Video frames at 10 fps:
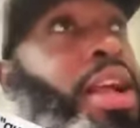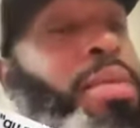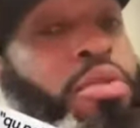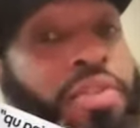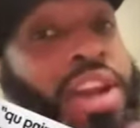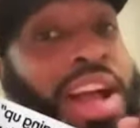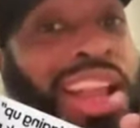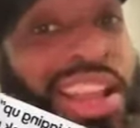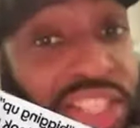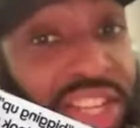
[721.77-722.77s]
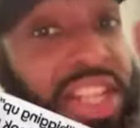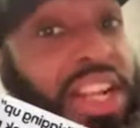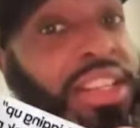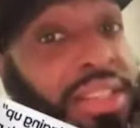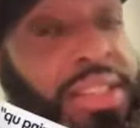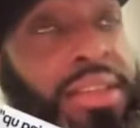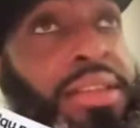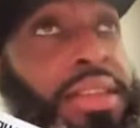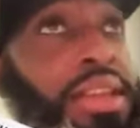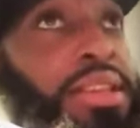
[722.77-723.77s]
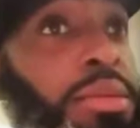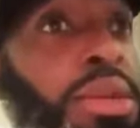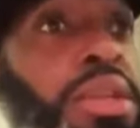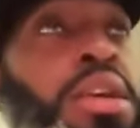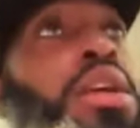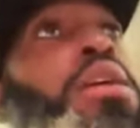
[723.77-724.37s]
My father a legend of this. You see me?